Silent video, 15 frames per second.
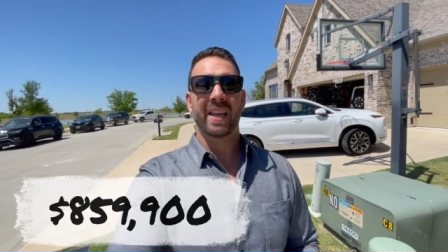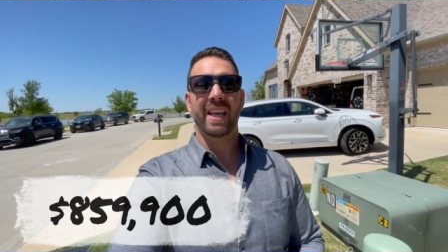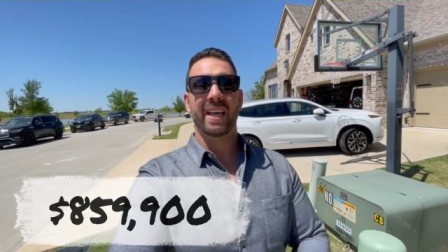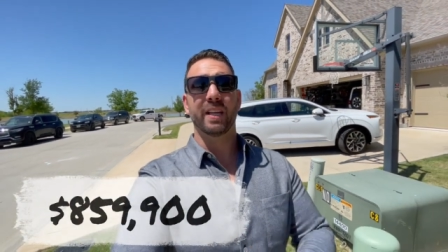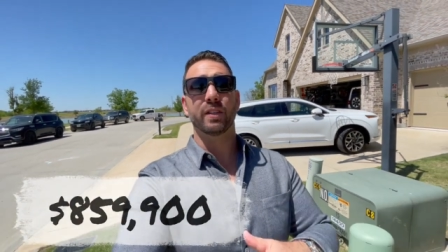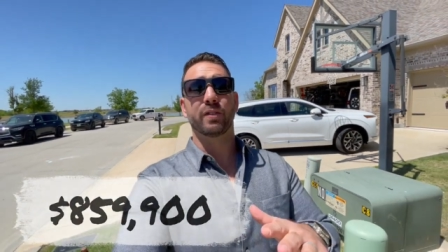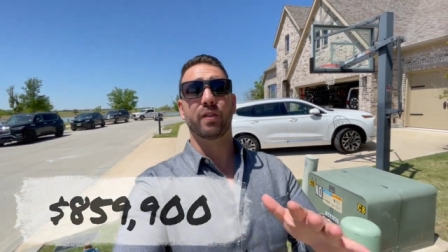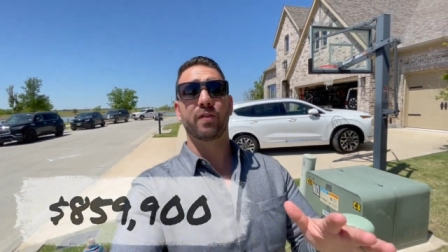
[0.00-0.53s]
It
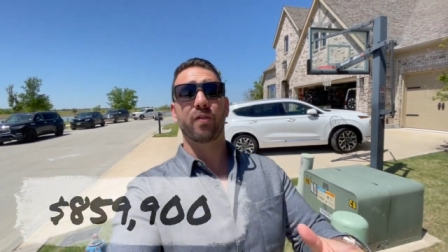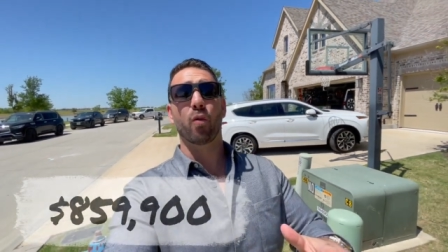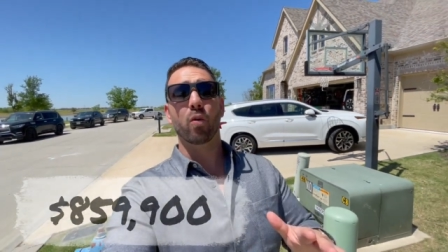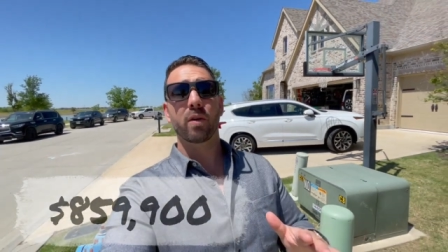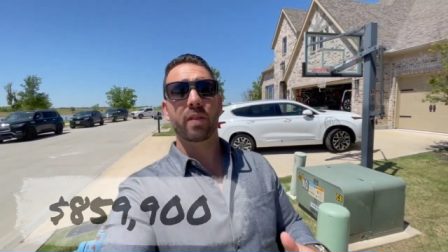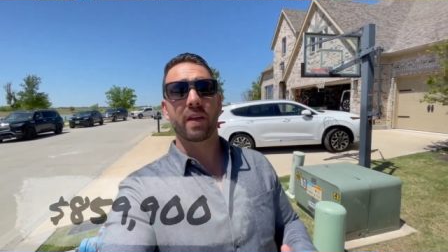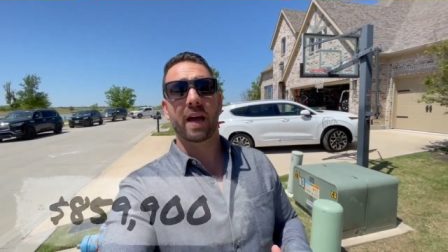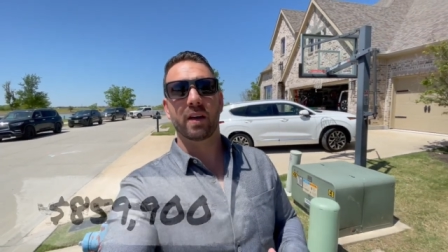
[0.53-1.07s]
is
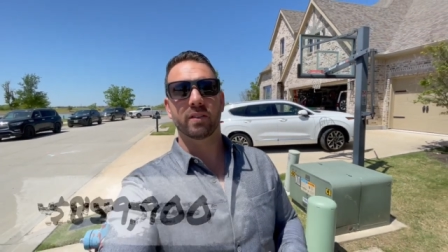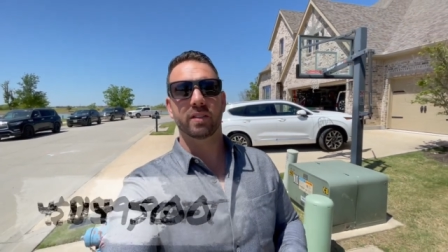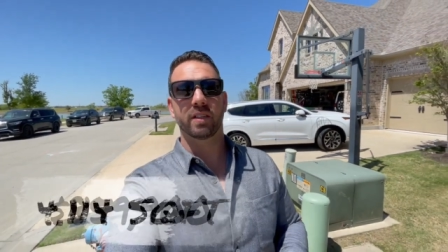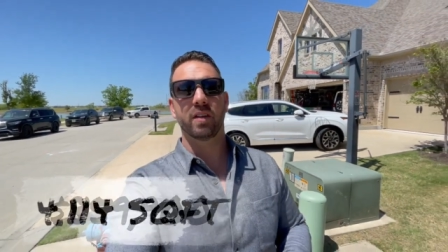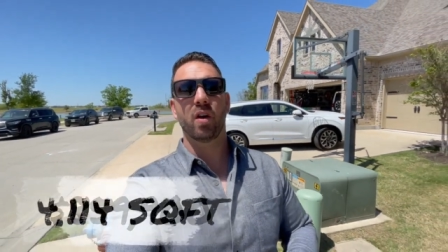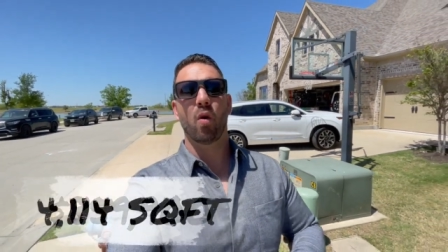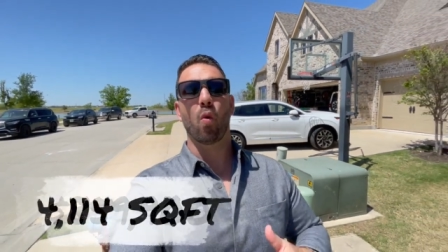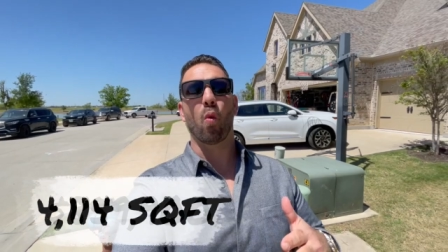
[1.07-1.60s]

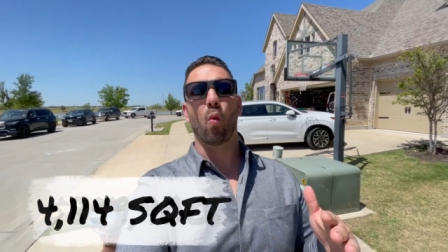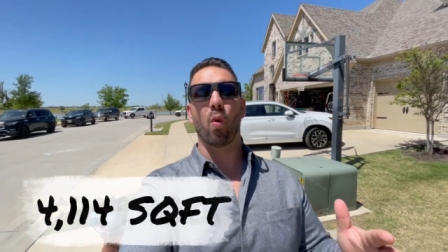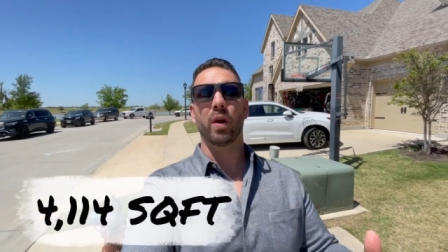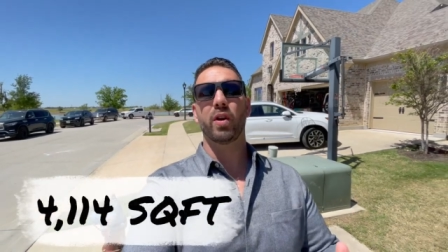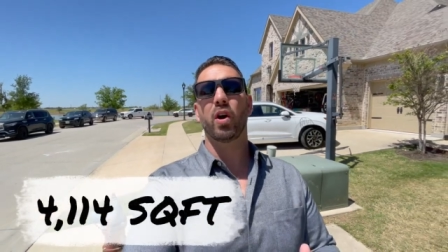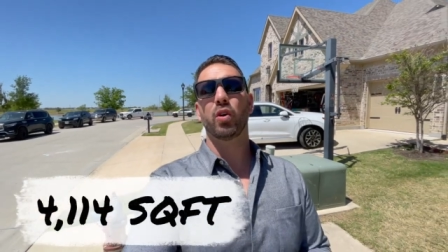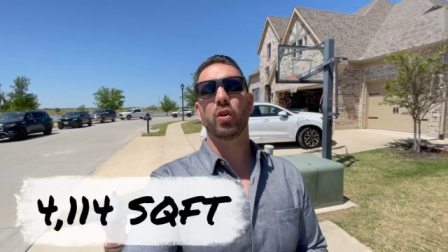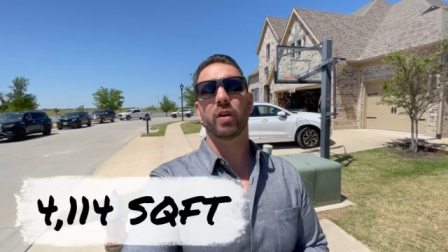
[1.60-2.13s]

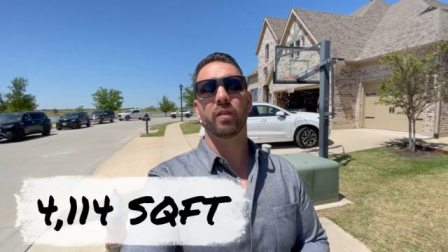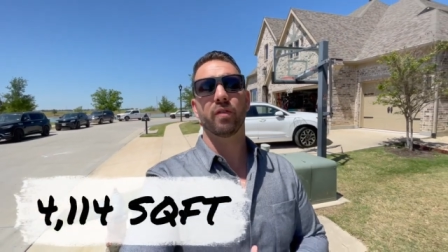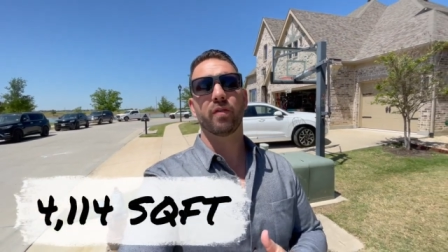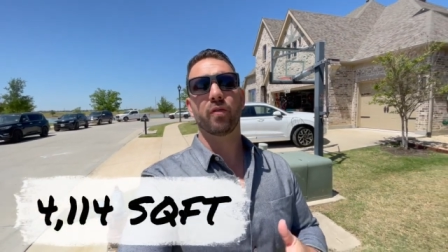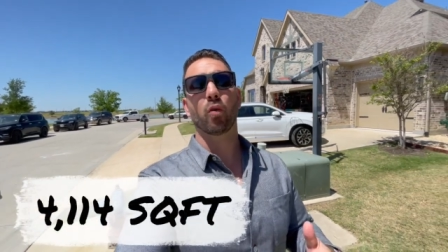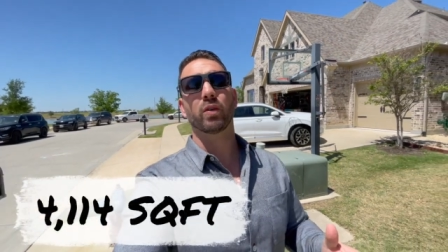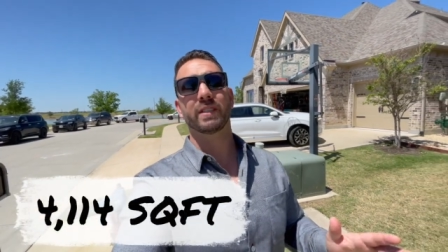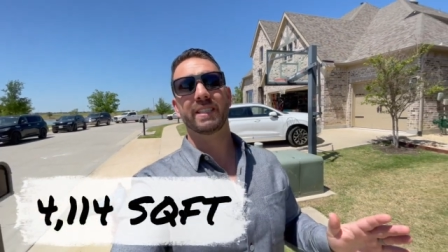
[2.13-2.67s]

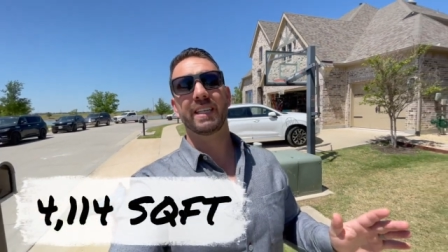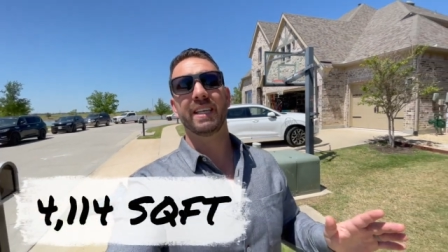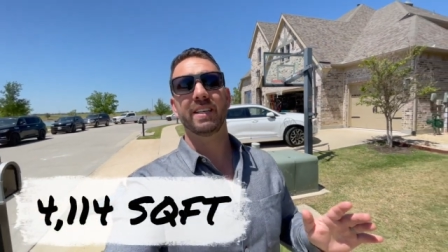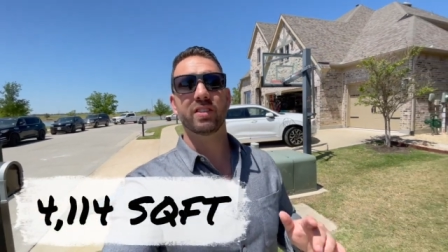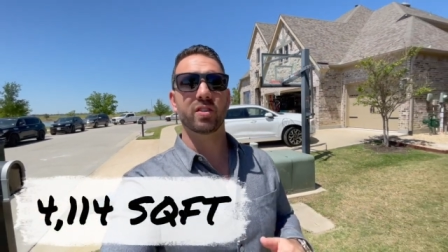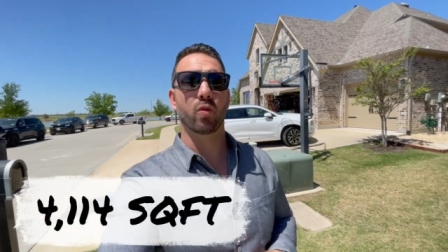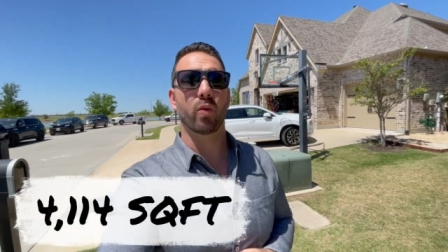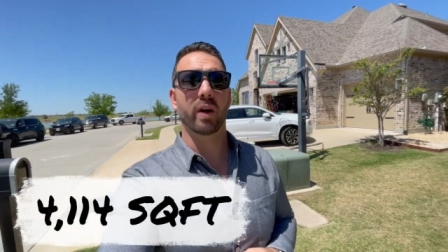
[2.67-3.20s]
4,114
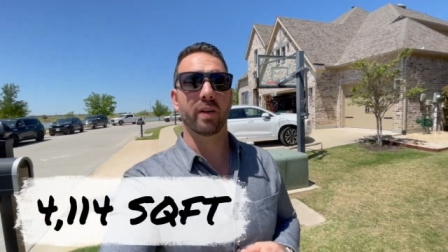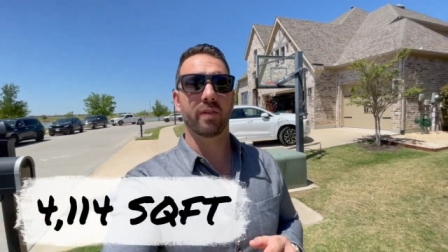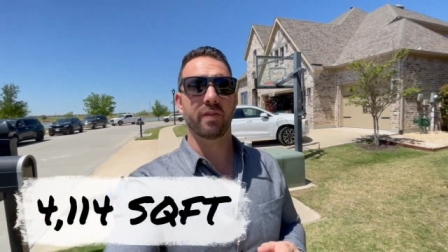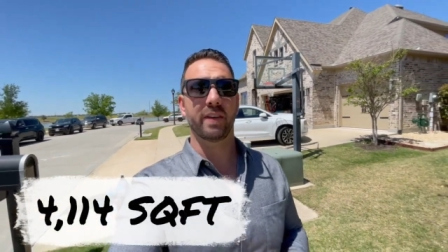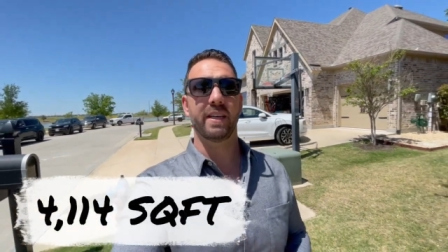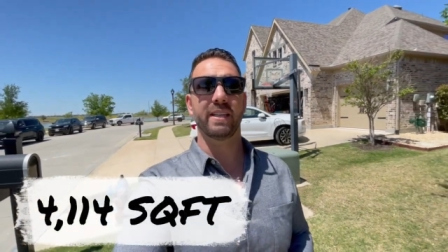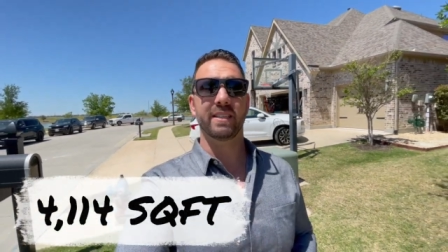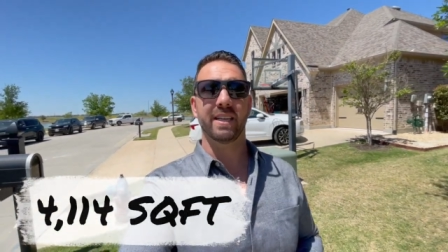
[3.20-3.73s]
square
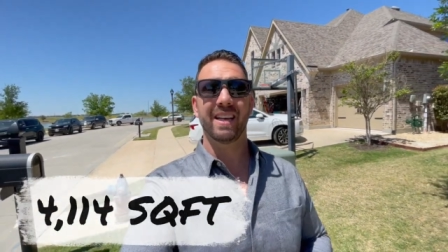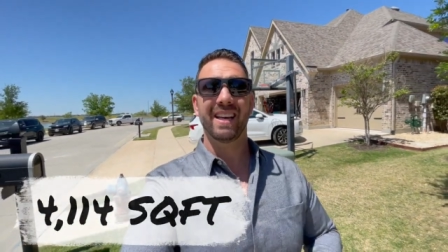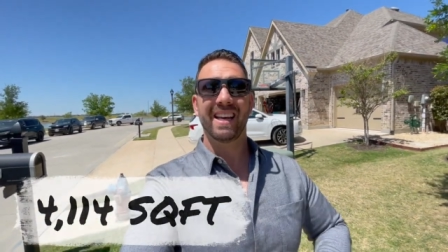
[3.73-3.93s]
feet,